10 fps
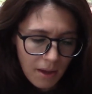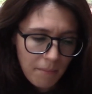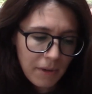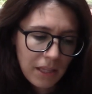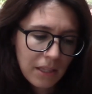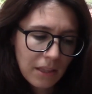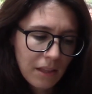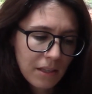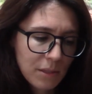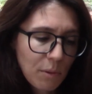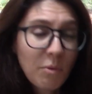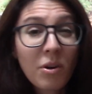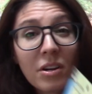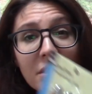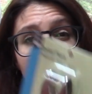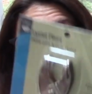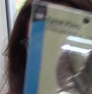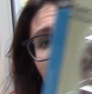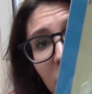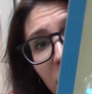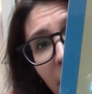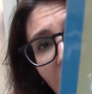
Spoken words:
but I think that these will work to help me put on the